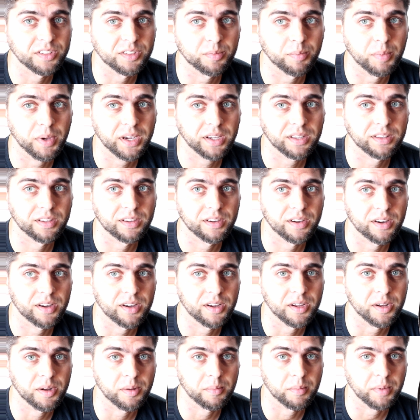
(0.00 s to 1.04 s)
expect
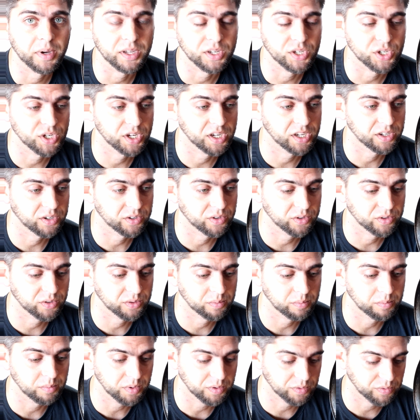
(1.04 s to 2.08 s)
on my
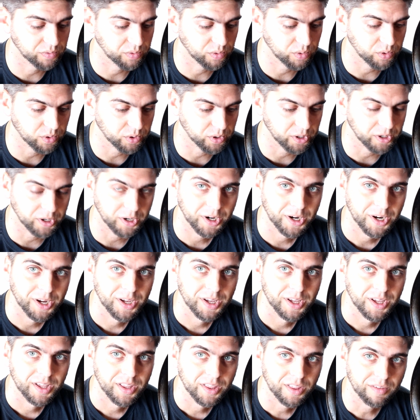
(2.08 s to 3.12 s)
channel before
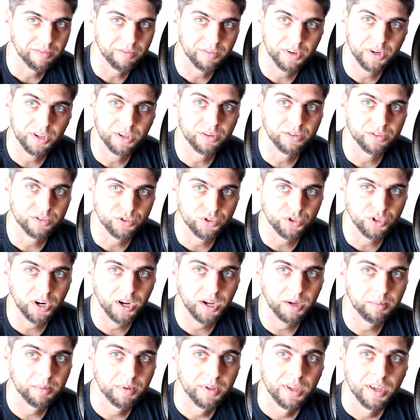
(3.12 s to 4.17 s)
the videos
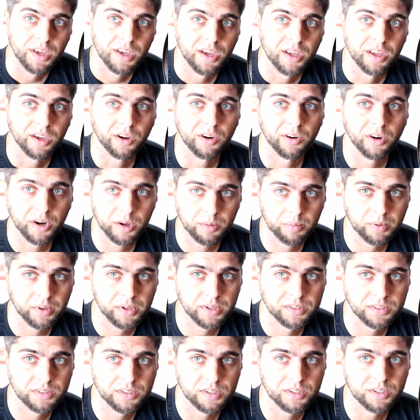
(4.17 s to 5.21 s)
drop, a great
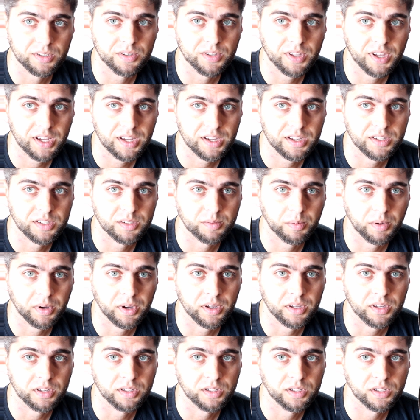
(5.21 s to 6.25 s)
place to do that is
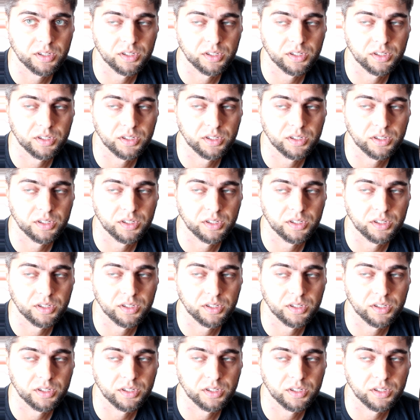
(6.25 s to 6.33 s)
by